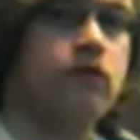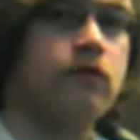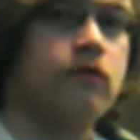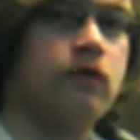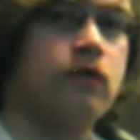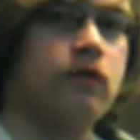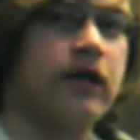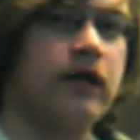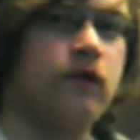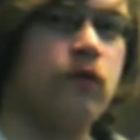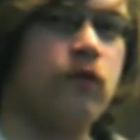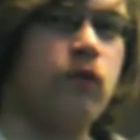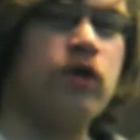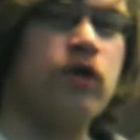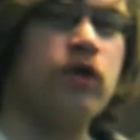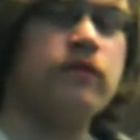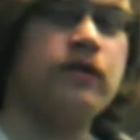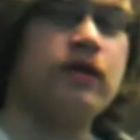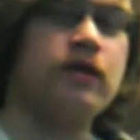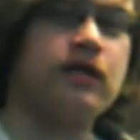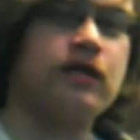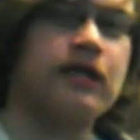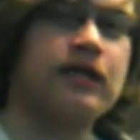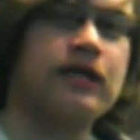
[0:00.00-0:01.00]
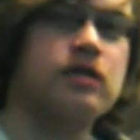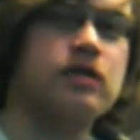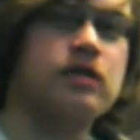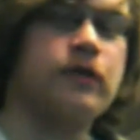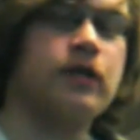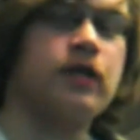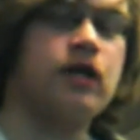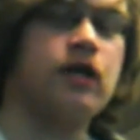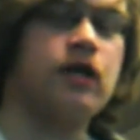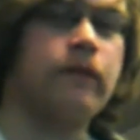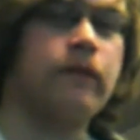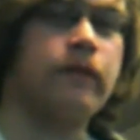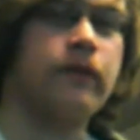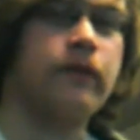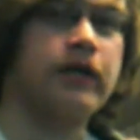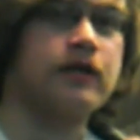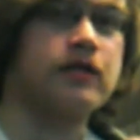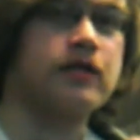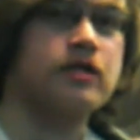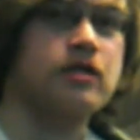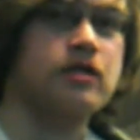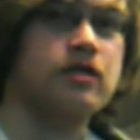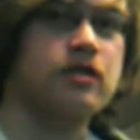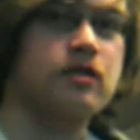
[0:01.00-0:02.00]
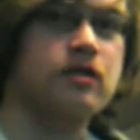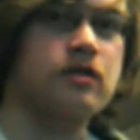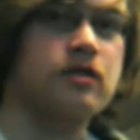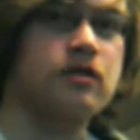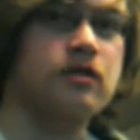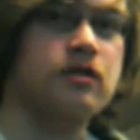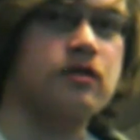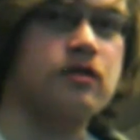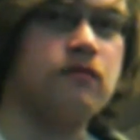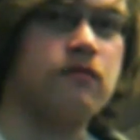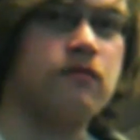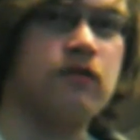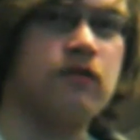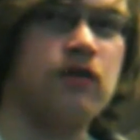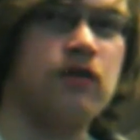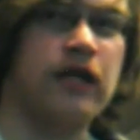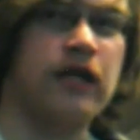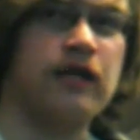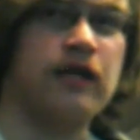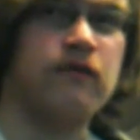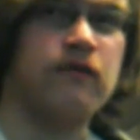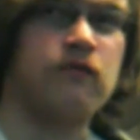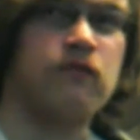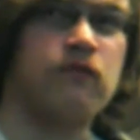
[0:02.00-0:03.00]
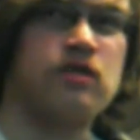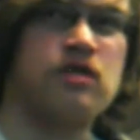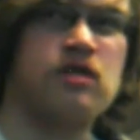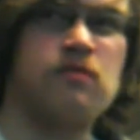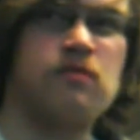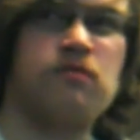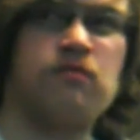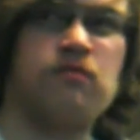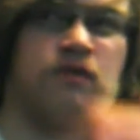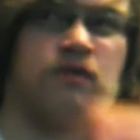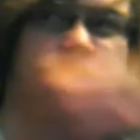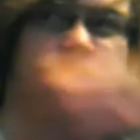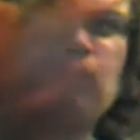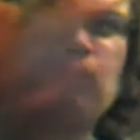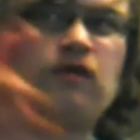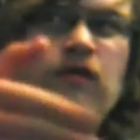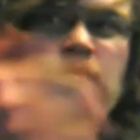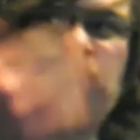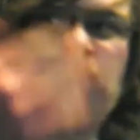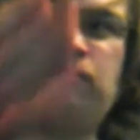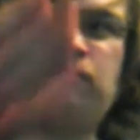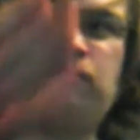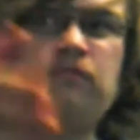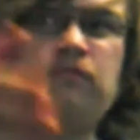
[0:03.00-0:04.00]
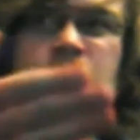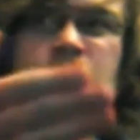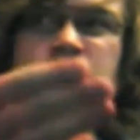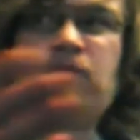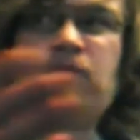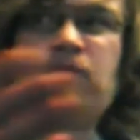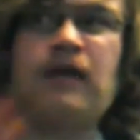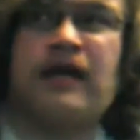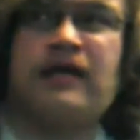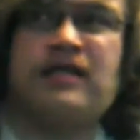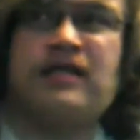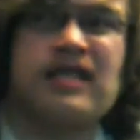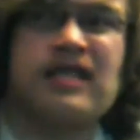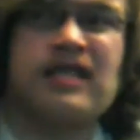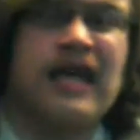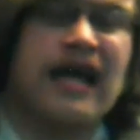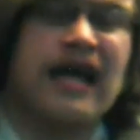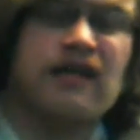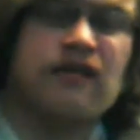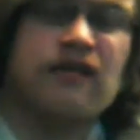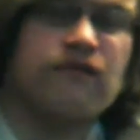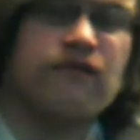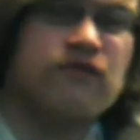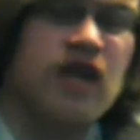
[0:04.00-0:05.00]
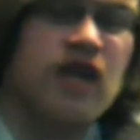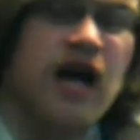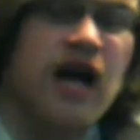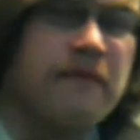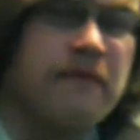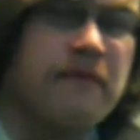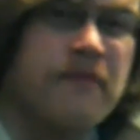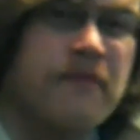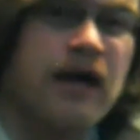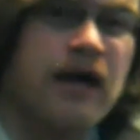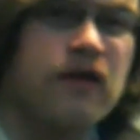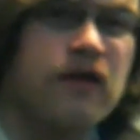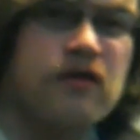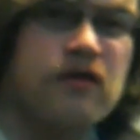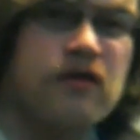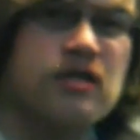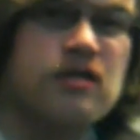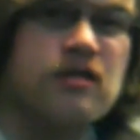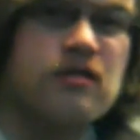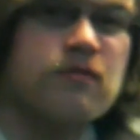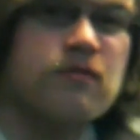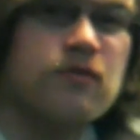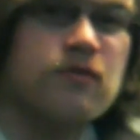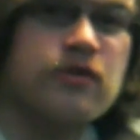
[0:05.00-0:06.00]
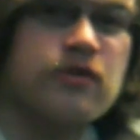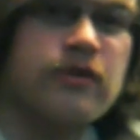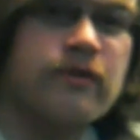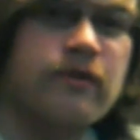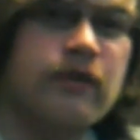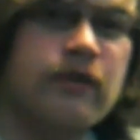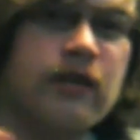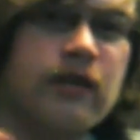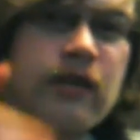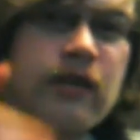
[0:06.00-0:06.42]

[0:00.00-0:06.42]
Like, what do you mean, like, speed up? Like, just, like, is it active time battle system or something?